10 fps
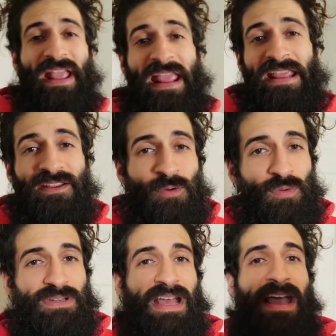eight
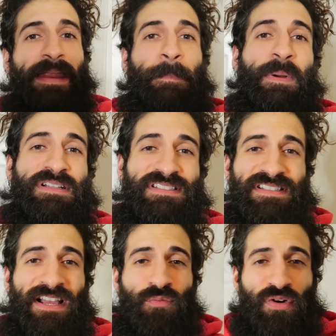or nine months,
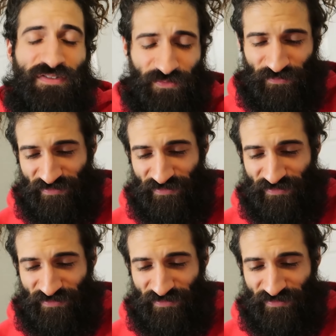I want to